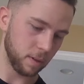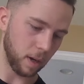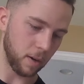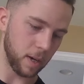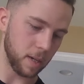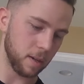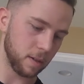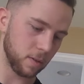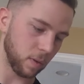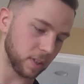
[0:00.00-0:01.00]
all right,
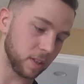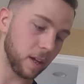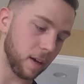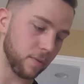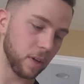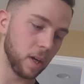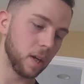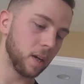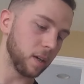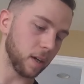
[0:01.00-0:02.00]
so I still have
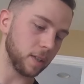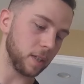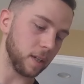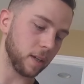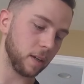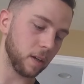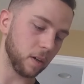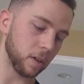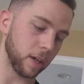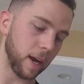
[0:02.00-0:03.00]

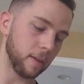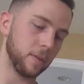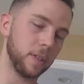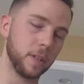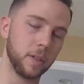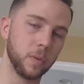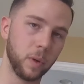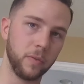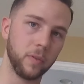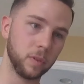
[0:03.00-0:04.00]
1900 calories and
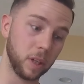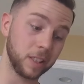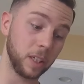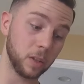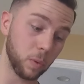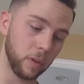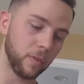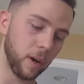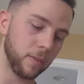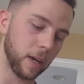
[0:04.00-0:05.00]

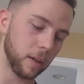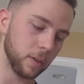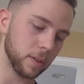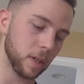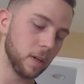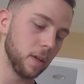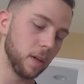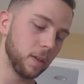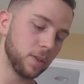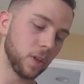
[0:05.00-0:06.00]
1925 calories.
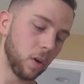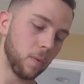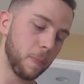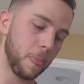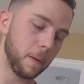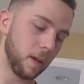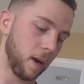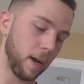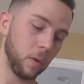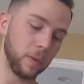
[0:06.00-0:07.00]
So
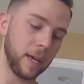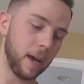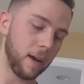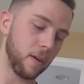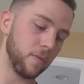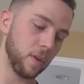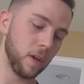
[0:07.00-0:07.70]
I only have